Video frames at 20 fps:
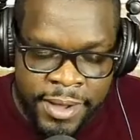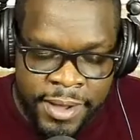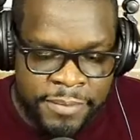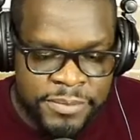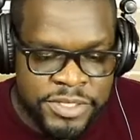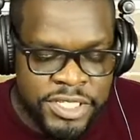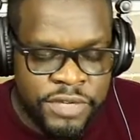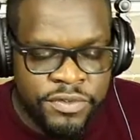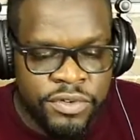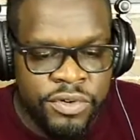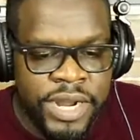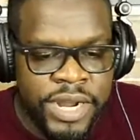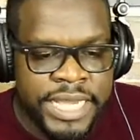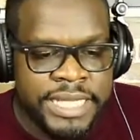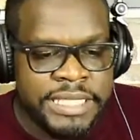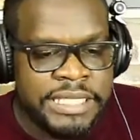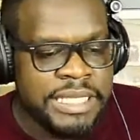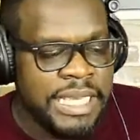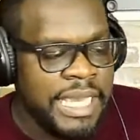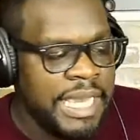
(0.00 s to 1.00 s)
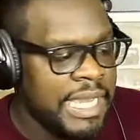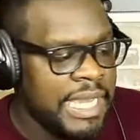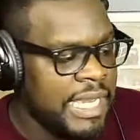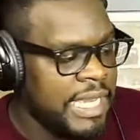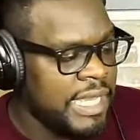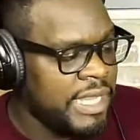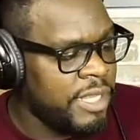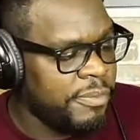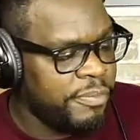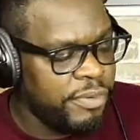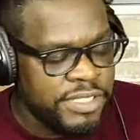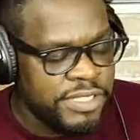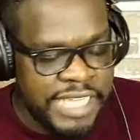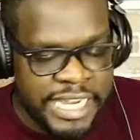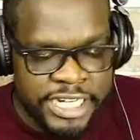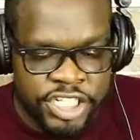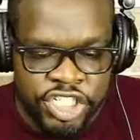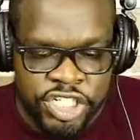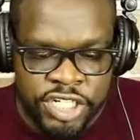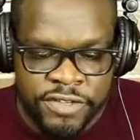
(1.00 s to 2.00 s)
civil rights and the
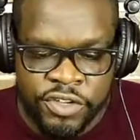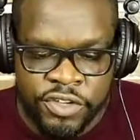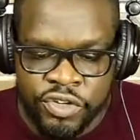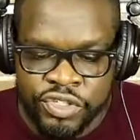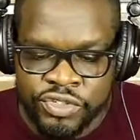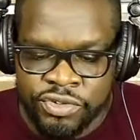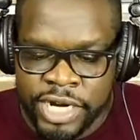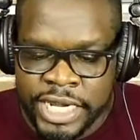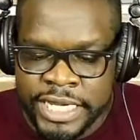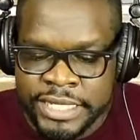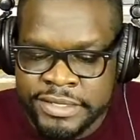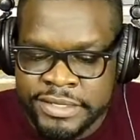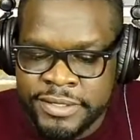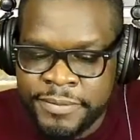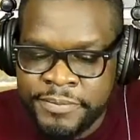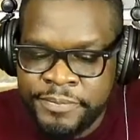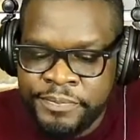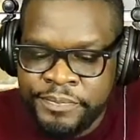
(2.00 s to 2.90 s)
protection of those rights.